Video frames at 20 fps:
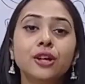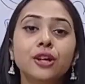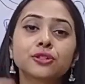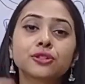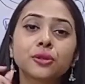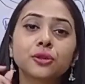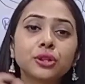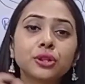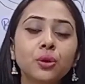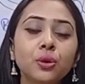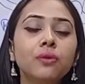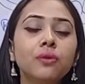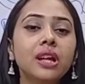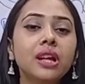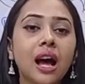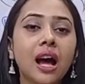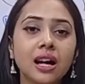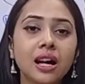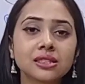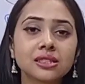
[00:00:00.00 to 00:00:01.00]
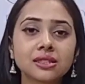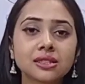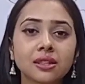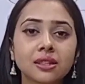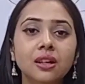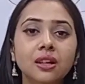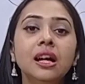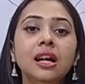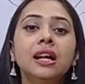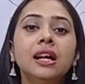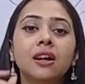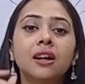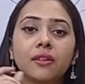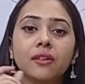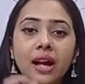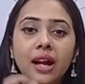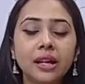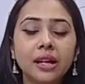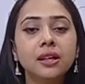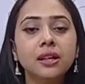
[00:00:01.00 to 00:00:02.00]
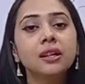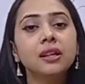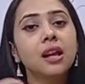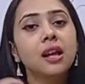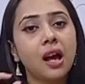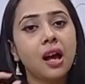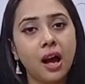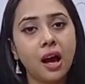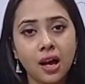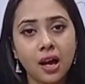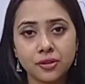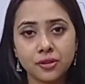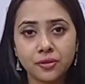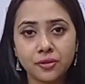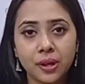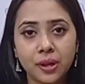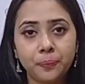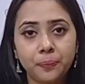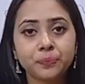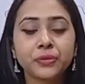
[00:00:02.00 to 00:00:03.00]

So you will answer renal artery.